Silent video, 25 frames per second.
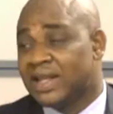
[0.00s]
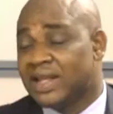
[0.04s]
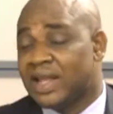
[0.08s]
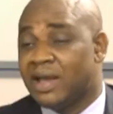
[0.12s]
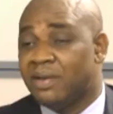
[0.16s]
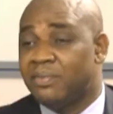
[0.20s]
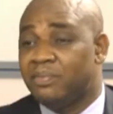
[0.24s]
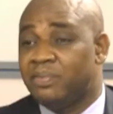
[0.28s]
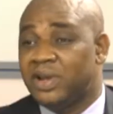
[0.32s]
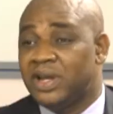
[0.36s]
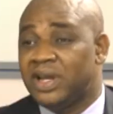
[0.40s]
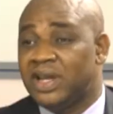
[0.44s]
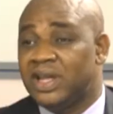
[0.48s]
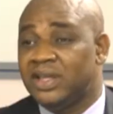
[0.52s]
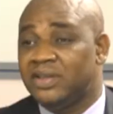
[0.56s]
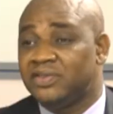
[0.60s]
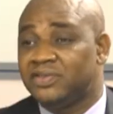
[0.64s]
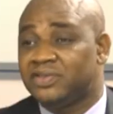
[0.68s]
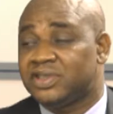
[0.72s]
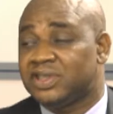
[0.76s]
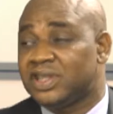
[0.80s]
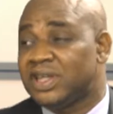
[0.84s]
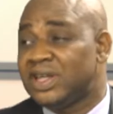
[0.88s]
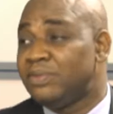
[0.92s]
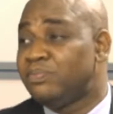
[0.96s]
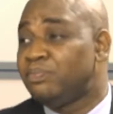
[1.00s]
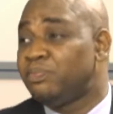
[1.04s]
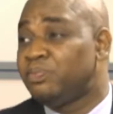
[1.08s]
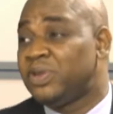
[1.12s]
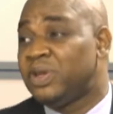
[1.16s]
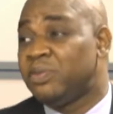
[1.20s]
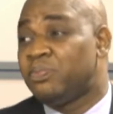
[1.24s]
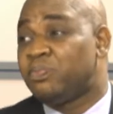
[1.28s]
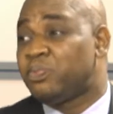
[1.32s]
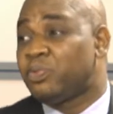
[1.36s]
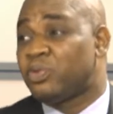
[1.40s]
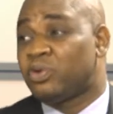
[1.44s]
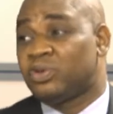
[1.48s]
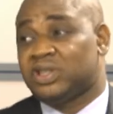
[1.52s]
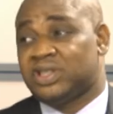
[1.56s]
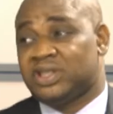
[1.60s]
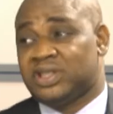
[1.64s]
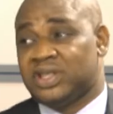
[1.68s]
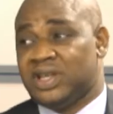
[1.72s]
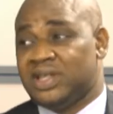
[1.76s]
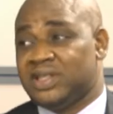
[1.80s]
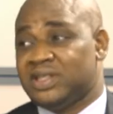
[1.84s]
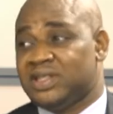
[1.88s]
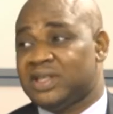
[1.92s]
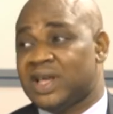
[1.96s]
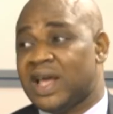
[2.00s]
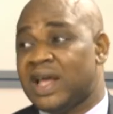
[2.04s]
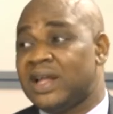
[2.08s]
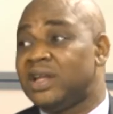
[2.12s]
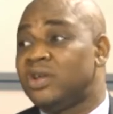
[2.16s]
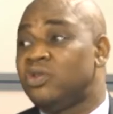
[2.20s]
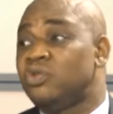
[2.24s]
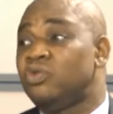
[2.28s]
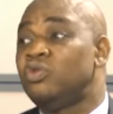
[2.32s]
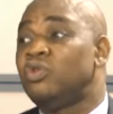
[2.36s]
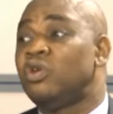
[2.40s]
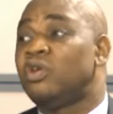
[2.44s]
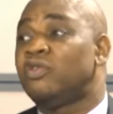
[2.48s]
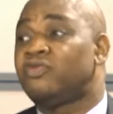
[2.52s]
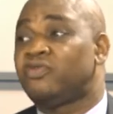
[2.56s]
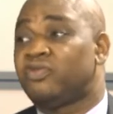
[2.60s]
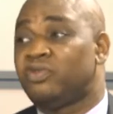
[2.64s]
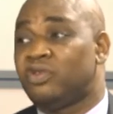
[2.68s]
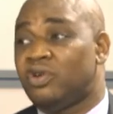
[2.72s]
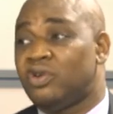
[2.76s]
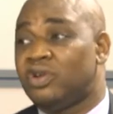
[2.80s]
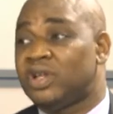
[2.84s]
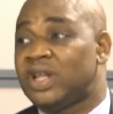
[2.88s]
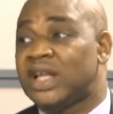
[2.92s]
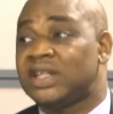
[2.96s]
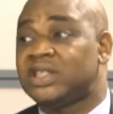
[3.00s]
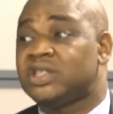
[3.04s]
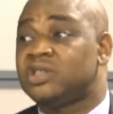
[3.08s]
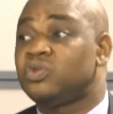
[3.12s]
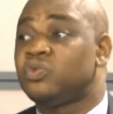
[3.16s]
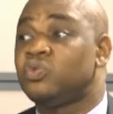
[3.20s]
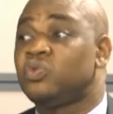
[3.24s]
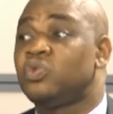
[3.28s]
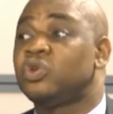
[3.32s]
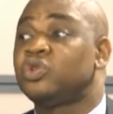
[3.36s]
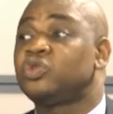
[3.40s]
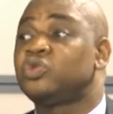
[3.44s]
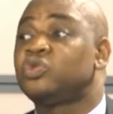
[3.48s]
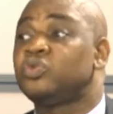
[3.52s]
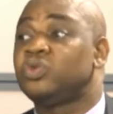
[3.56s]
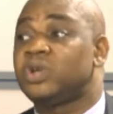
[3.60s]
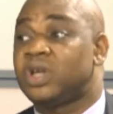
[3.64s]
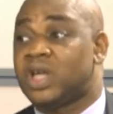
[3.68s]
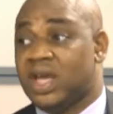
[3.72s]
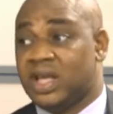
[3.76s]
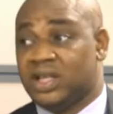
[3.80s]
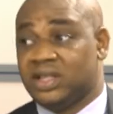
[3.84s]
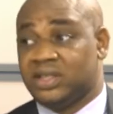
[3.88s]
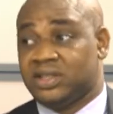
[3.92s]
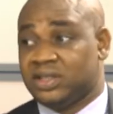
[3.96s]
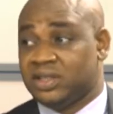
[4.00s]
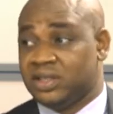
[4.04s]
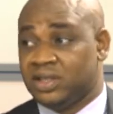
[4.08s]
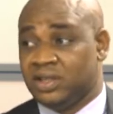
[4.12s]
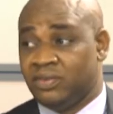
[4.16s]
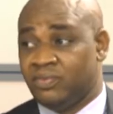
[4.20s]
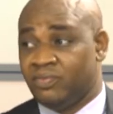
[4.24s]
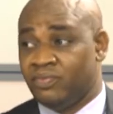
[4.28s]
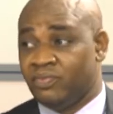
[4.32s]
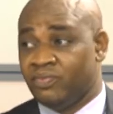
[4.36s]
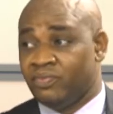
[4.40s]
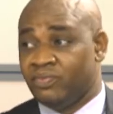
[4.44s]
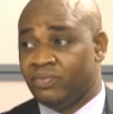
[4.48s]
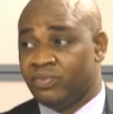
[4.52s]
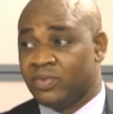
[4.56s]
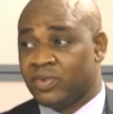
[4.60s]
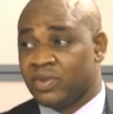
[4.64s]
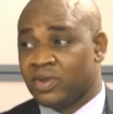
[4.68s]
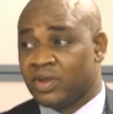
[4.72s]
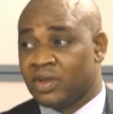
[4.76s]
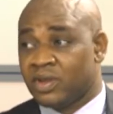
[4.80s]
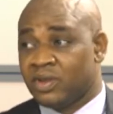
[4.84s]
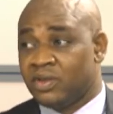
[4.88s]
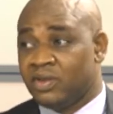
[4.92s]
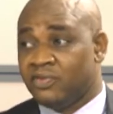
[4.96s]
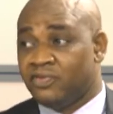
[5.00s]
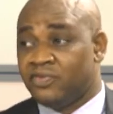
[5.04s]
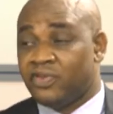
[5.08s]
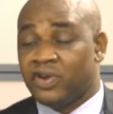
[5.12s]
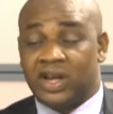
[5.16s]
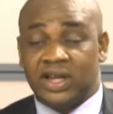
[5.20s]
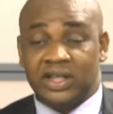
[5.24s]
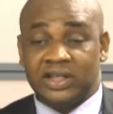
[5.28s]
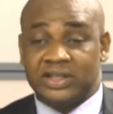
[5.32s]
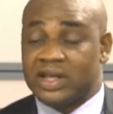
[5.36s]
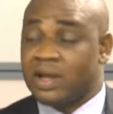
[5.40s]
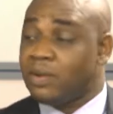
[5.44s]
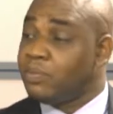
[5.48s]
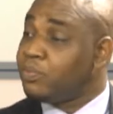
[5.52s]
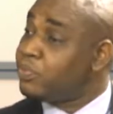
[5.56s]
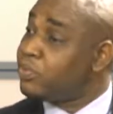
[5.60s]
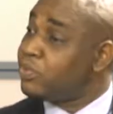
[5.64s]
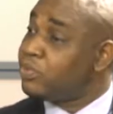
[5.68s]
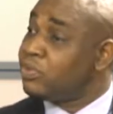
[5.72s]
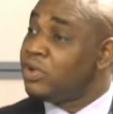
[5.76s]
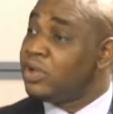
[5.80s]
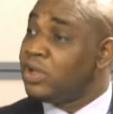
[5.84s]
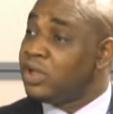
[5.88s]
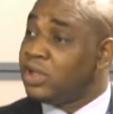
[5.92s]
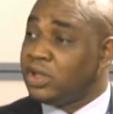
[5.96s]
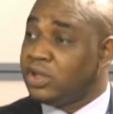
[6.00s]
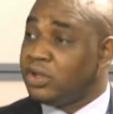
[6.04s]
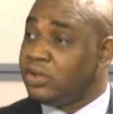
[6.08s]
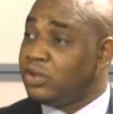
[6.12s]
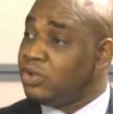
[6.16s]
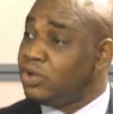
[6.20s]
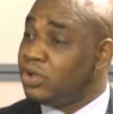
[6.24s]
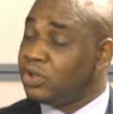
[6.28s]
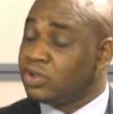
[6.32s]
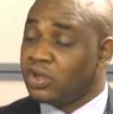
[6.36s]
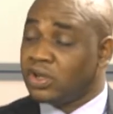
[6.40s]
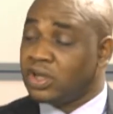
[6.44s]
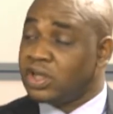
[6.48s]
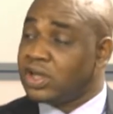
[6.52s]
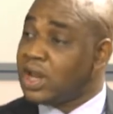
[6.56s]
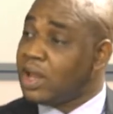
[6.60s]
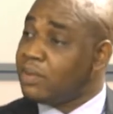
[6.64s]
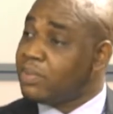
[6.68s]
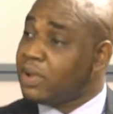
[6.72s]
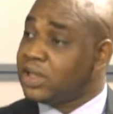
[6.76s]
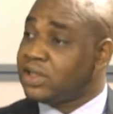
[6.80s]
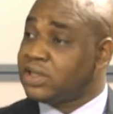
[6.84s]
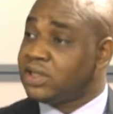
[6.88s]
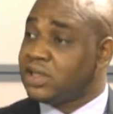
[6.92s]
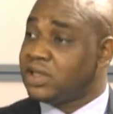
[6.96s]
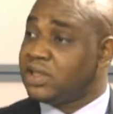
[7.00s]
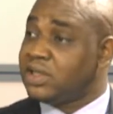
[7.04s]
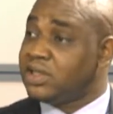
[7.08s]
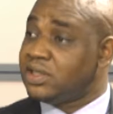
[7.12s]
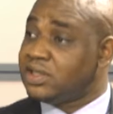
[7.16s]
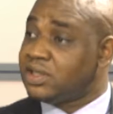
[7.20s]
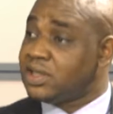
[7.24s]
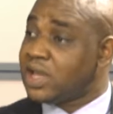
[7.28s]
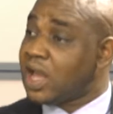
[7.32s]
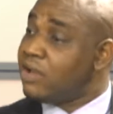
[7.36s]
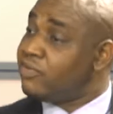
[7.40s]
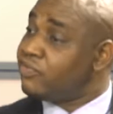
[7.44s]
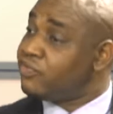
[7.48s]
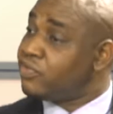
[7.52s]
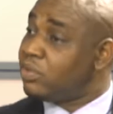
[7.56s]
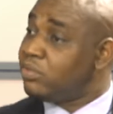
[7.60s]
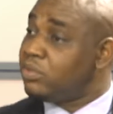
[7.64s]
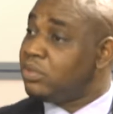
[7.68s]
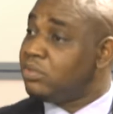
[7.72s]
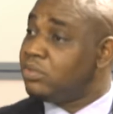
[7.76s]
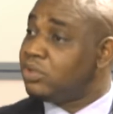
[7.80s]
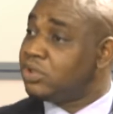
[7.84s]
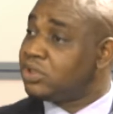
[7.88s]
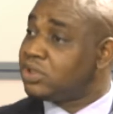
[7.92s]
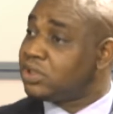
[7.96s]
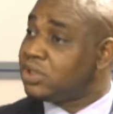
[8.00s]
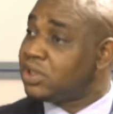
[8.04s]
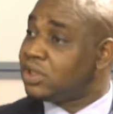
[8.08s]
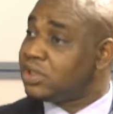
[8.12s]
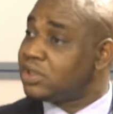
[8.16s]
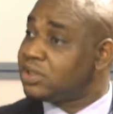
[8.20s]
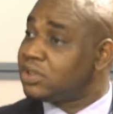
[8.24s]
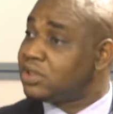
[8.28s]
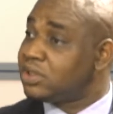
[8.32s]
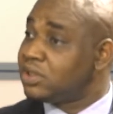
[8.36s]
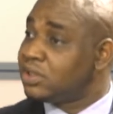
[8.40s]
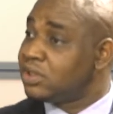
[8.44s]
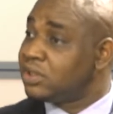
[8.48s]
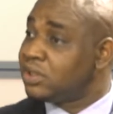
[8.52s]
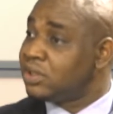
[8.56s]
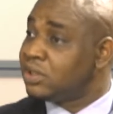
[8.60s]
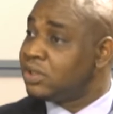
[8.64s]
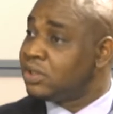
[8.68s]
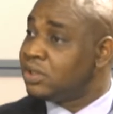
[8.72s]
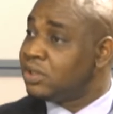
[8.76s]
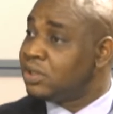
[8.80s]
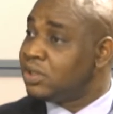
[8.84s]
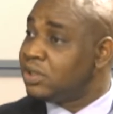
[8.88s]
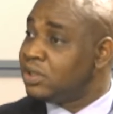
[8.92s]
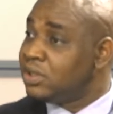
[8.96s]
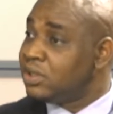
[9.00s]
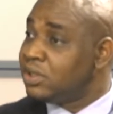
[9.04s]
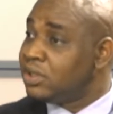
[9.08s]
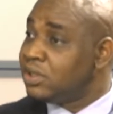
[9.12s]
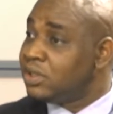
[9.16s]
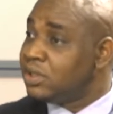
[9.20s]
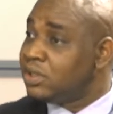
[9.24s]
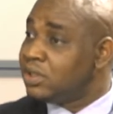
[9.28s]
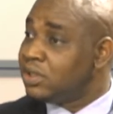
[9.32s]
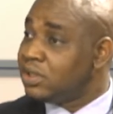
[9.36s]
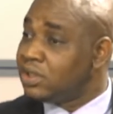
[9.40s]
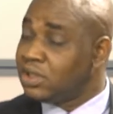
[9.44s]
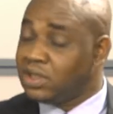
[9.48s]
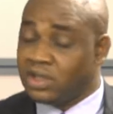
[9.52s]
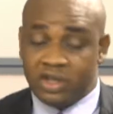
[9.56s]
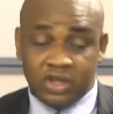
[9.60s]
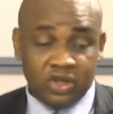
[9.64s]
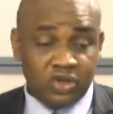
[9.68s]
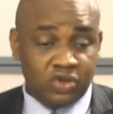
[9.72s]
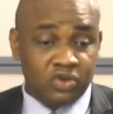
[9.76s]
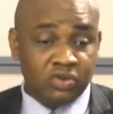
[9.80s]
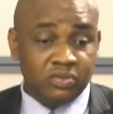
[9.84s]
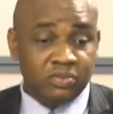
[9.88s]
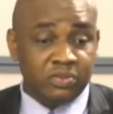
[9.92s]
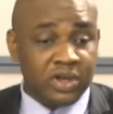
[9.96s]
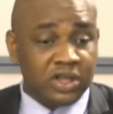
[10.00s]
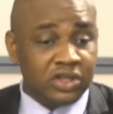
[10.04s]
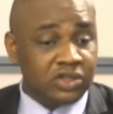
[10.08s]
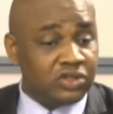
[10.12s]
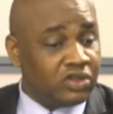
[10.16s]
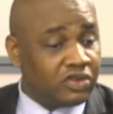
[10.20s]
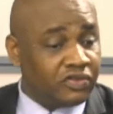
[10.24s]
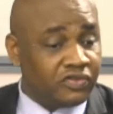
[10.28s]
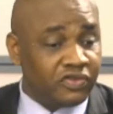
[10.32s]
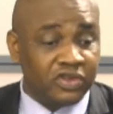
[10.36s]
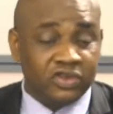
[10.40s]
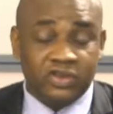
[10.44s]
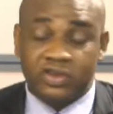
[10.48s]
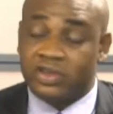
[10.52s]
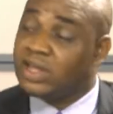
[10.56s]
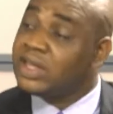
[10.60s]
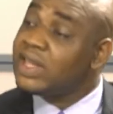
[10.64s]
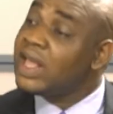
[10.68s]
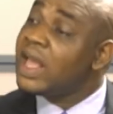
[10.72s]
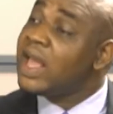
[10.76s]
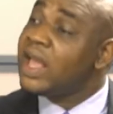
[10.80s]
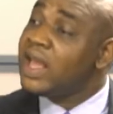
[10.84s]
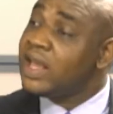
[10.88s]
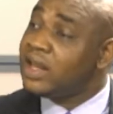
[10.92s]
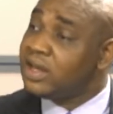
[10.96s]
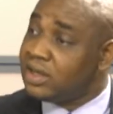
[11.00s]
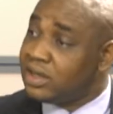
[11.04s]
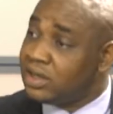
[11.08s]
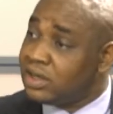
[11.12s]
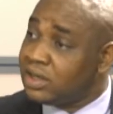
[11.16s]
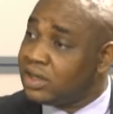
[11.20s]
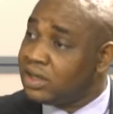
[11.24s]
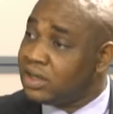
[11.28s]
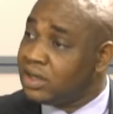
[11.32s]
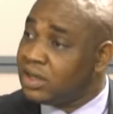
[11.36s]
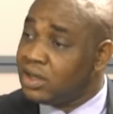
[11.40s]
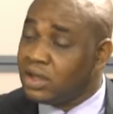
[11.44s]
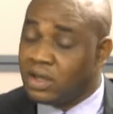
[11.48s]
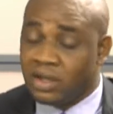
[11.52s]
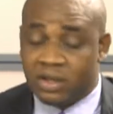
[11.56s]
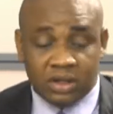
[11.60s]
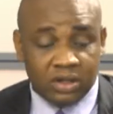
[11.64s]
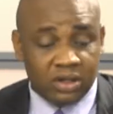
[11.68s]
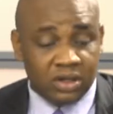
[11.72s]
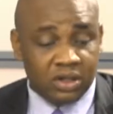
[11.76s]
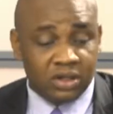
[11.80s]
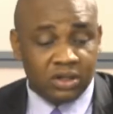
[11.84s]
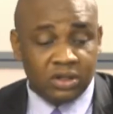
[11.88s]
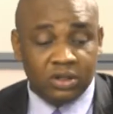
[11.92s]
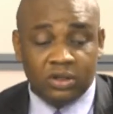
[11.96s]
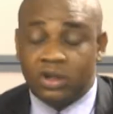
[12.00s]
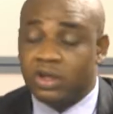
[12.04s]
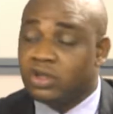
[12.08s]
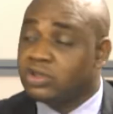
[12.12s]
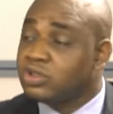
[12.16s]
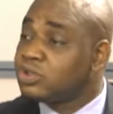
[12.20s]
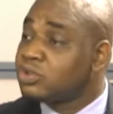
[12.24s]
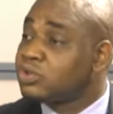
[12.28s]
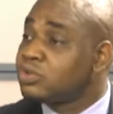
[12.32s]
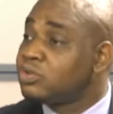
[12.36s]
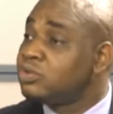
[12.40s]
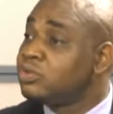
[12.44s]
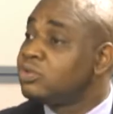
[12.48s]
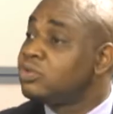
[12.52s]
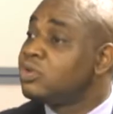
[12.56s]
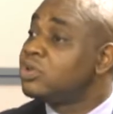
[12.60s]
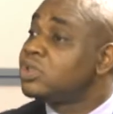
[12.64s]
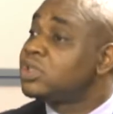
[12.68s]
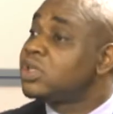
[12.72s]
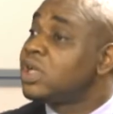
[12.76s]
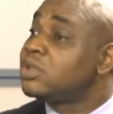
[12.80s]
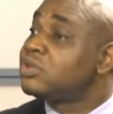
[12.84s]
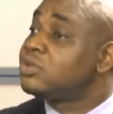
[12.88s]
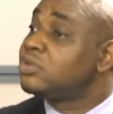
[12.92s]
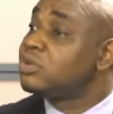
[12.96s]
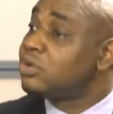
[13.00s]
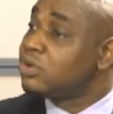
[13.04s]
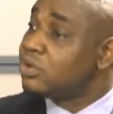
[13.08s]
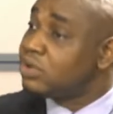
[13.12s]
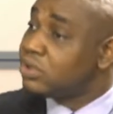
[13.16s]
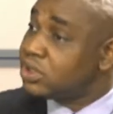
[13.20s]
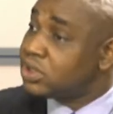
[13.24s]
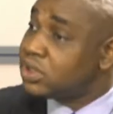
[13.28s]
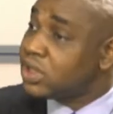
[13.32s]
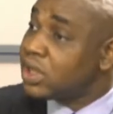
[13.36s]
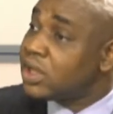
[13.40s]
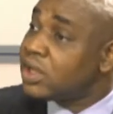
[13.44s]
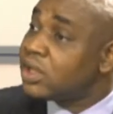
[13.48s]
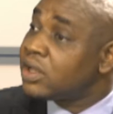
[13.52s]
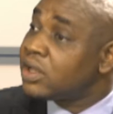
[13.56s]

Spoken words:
that believes in the process and the rule of law, that is what you get. For example, you're talking about Ekiti. I'm from Imo State. The incumbent governor then lost to Rochas Okorocha.